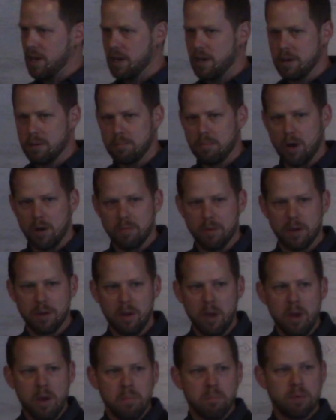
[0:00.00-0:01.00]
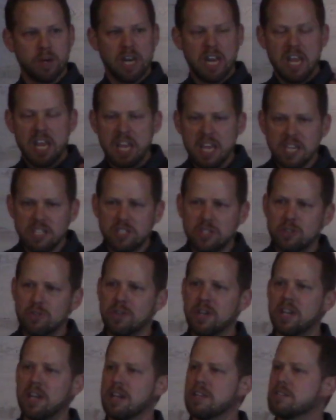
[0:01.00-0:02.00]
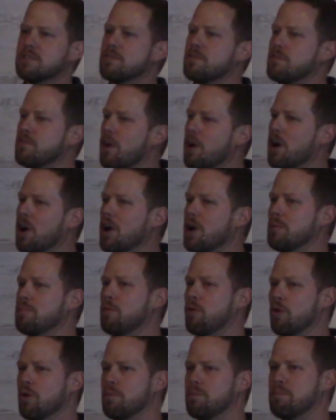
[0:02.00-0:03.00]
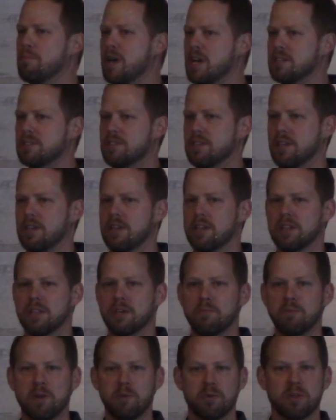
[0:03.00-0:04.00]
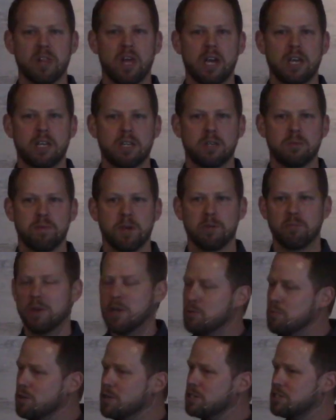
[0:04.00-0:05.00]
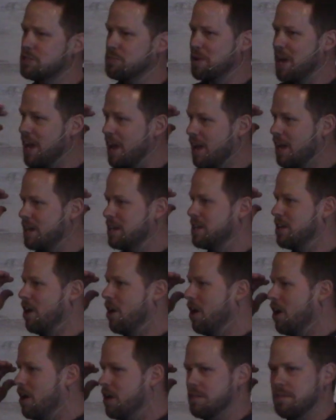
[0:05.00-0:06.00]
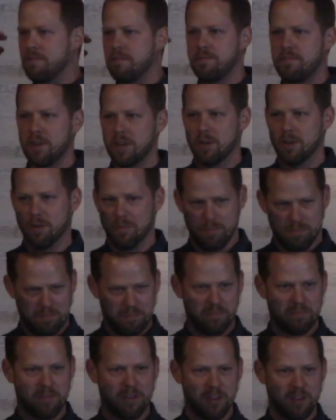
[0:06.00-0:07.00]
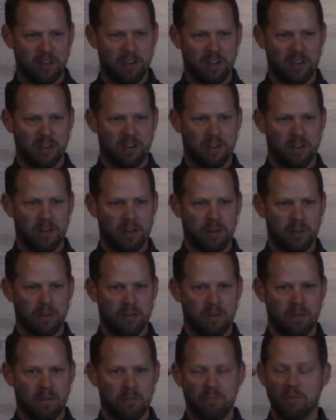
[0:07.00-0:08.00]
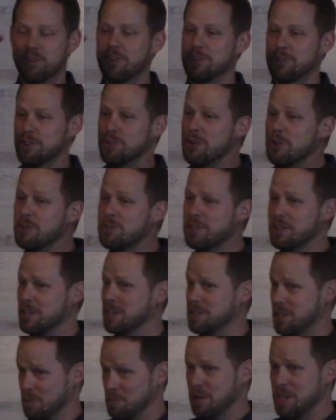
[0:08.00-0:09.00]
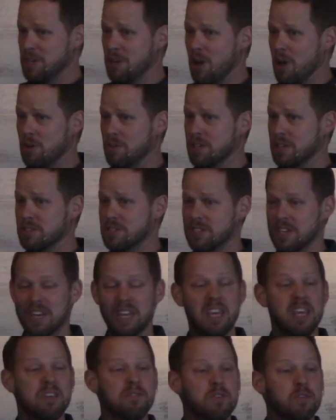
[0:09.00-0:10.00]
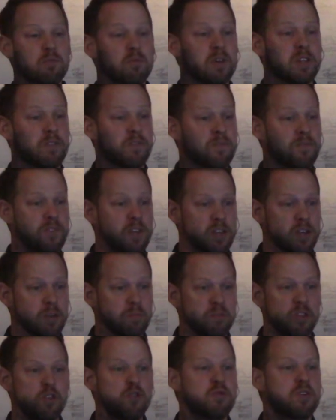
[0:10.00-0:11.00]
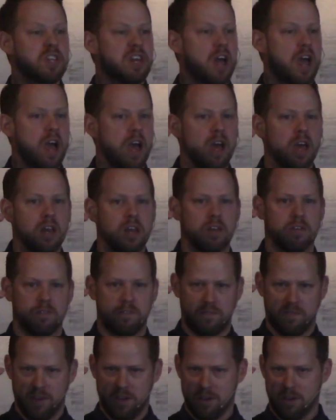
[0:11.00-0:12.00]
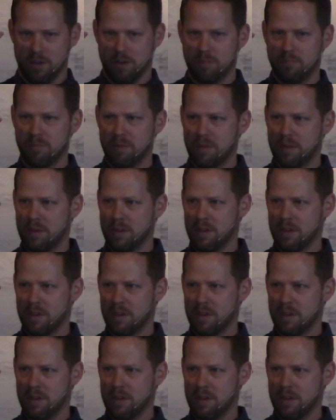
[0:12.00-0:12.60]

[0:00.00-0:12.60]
that in a moment. But history is far more messy than we would like it to be. We wish we had it on film. But the truth is, and we know this, that even with film, you can edit film.